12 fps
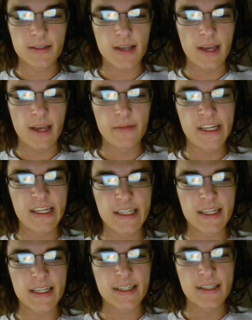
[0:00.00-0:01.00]

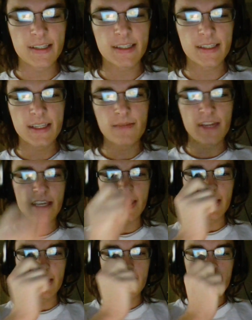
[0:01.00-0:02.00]
it doesn't seem like
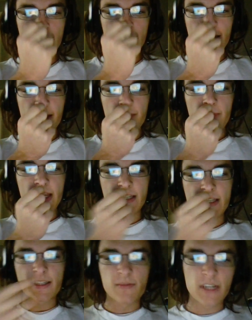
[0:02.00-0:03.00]
it
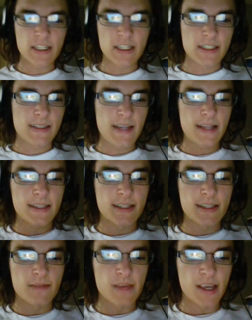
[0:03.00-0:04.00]
makes as much
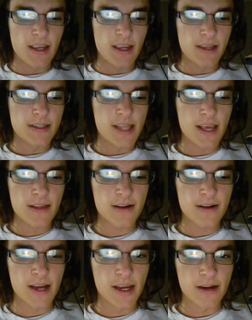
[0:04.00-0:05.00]
sense to me as the
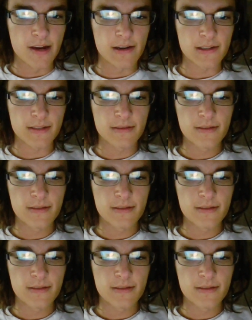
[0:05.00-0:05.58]
other hires.